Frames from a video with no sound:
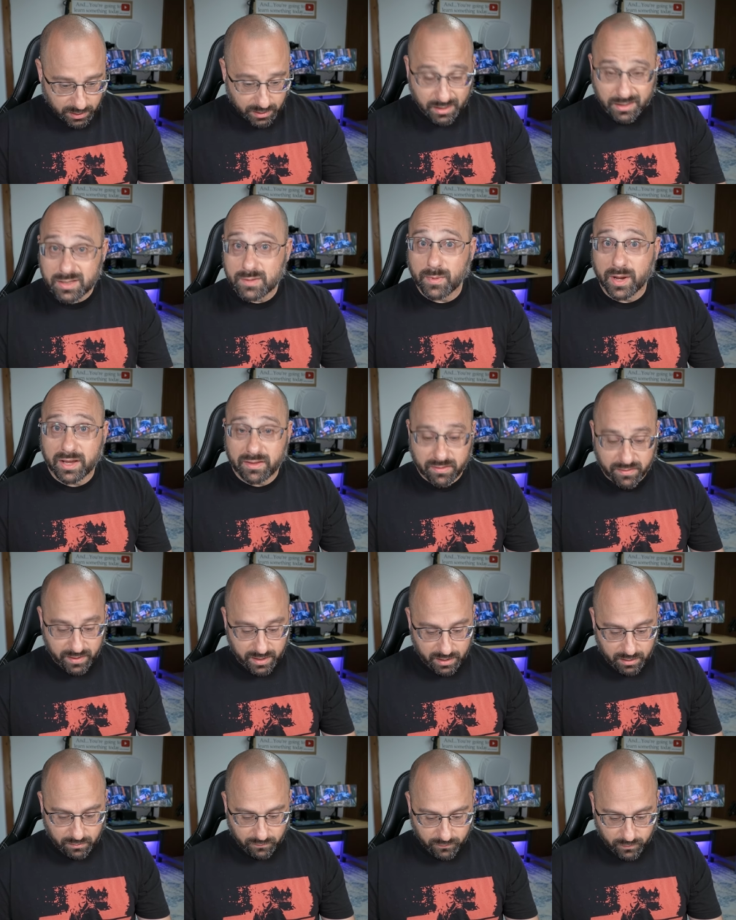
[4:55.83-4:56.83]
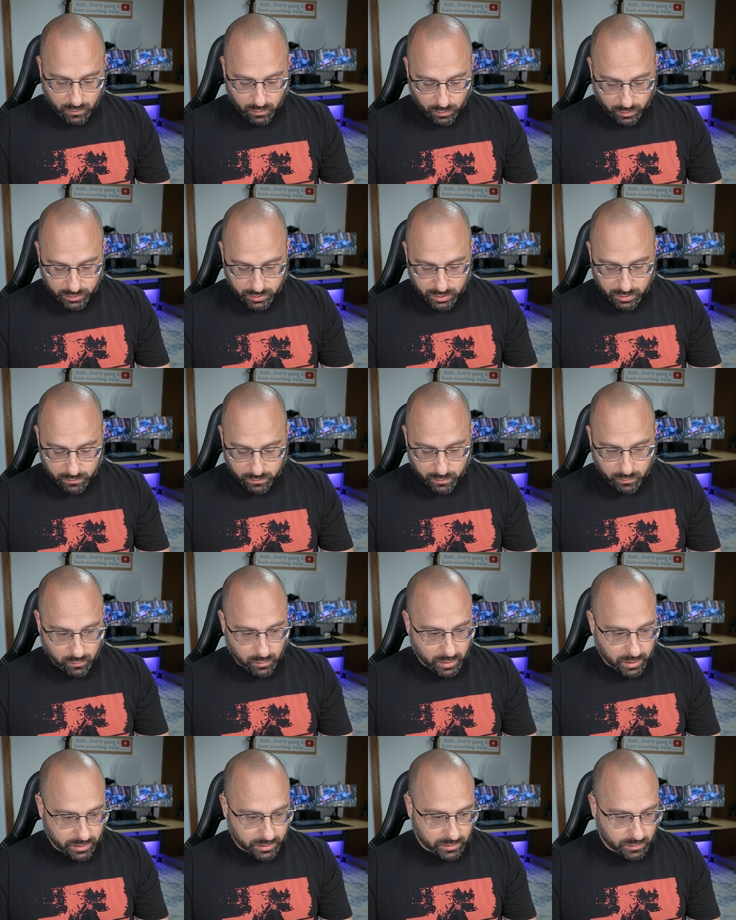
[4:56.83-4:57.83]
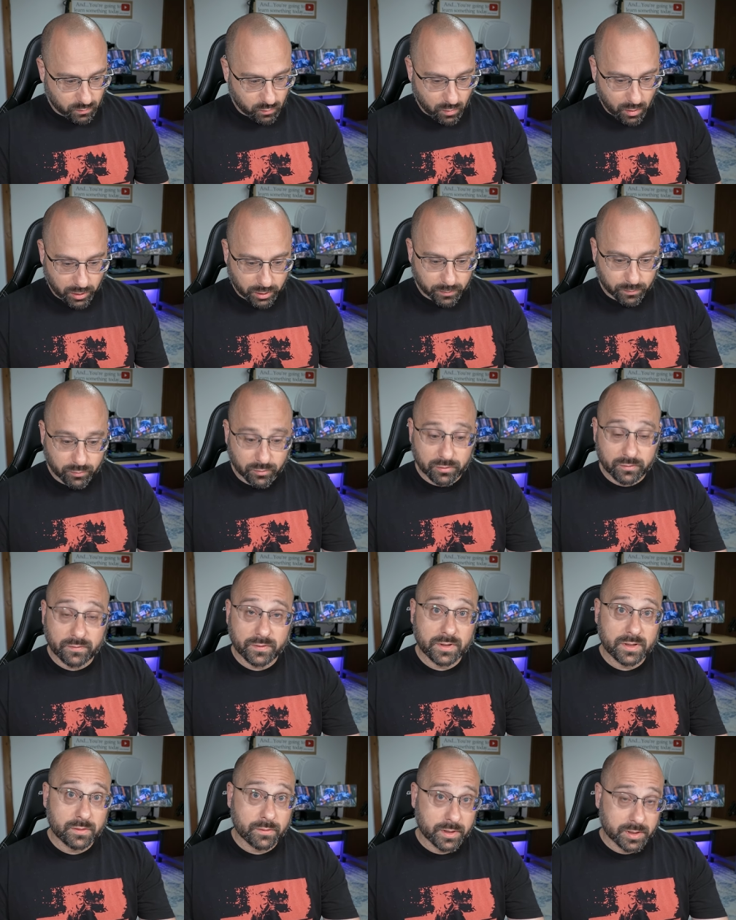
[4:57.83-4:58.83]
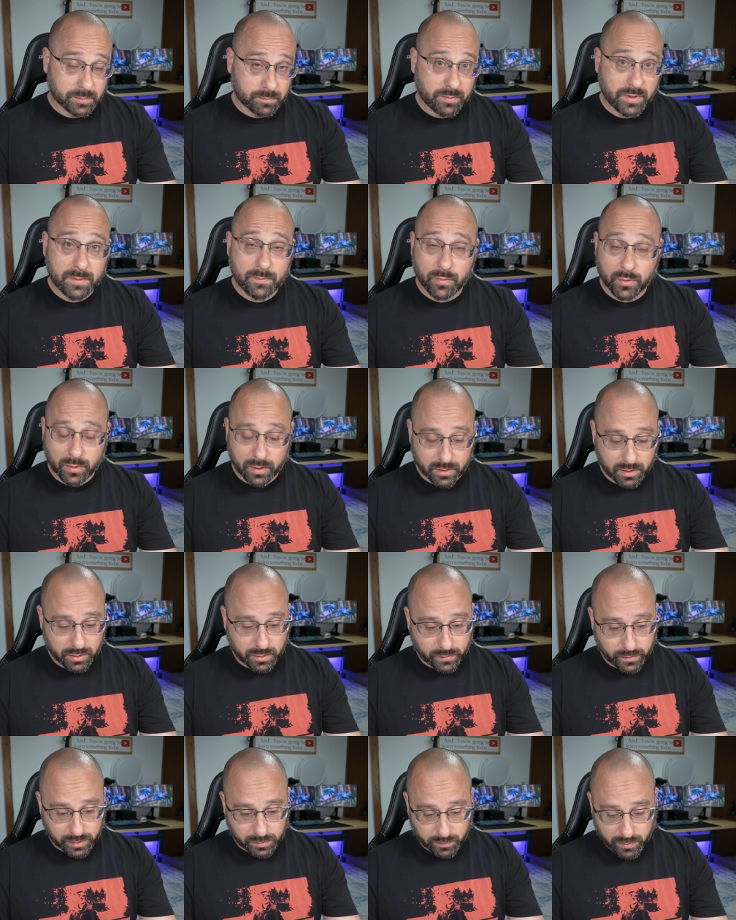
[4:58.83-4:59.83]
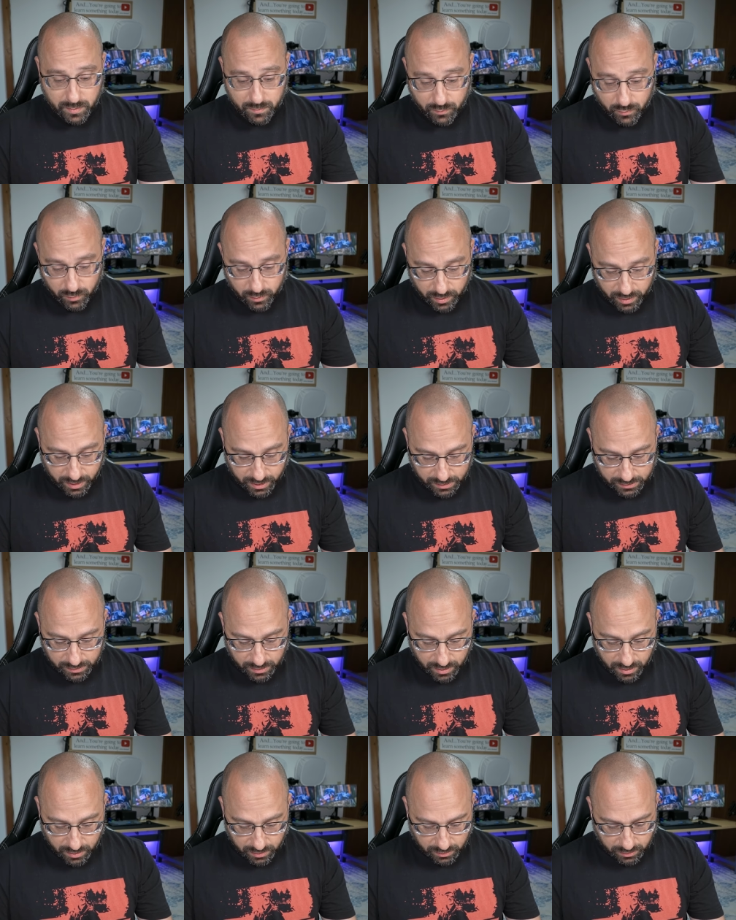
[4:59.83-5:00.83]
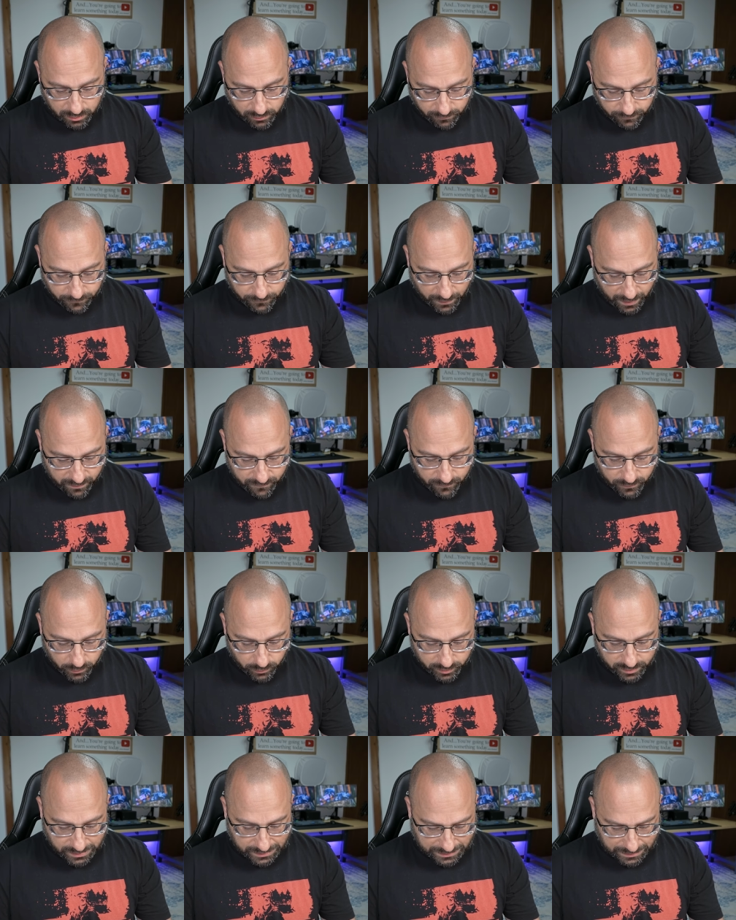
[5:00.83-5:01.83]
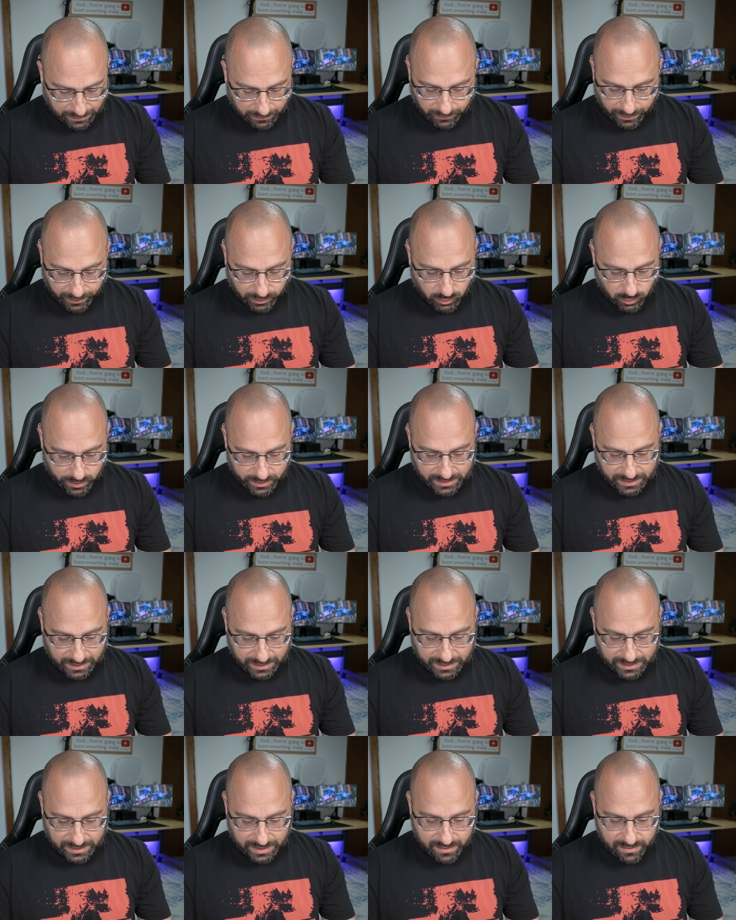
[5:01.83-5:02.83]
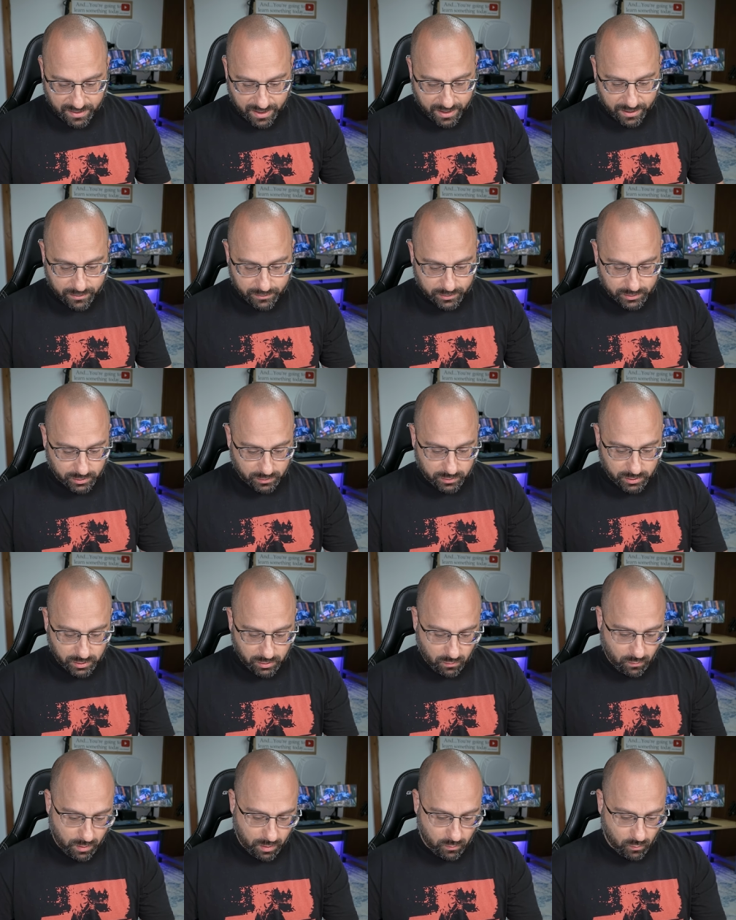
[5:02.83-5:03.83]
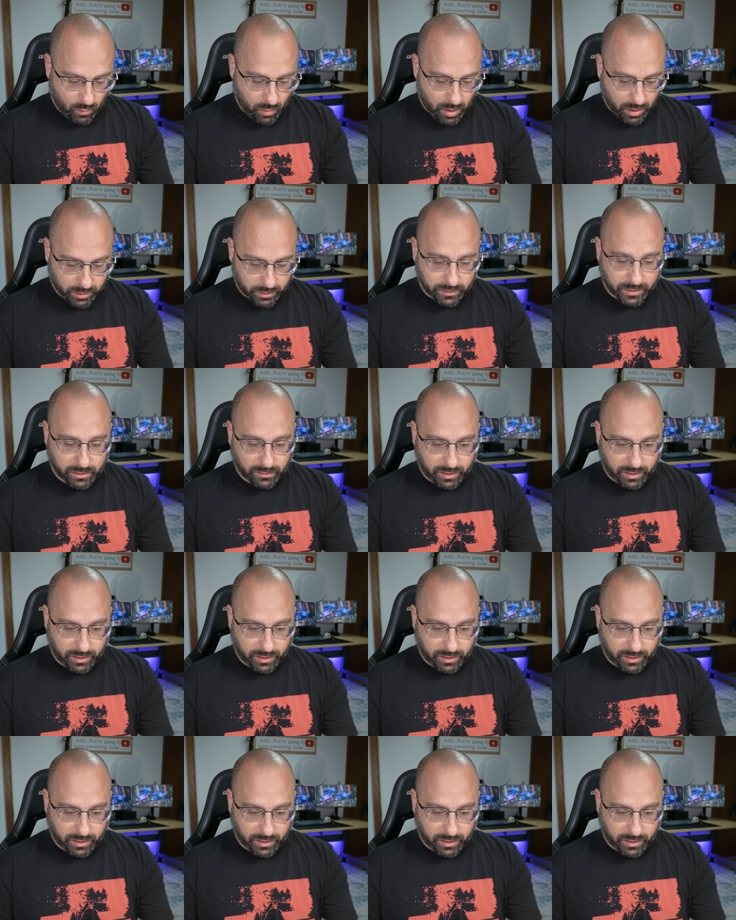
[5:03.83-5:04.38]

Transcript: Now you might think, of course you would want to waterproof the U S B port. The U S B port has, you know, five volts. It's electricity's in there, so you don't want water and